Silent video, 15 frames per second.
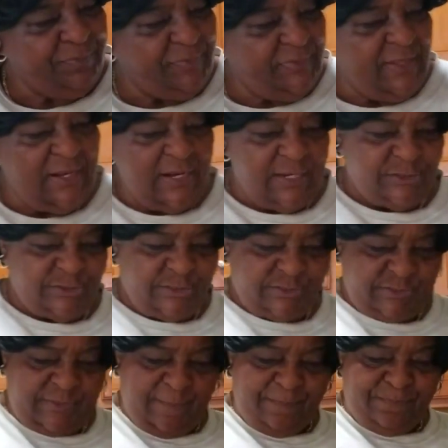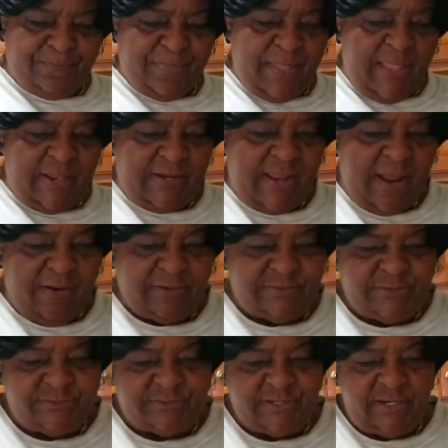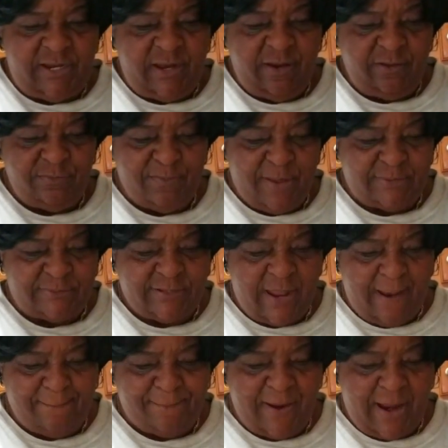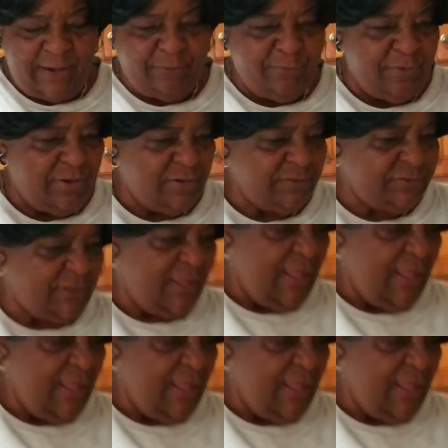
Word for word: delicious. Now, as you see, here's my top pie crust,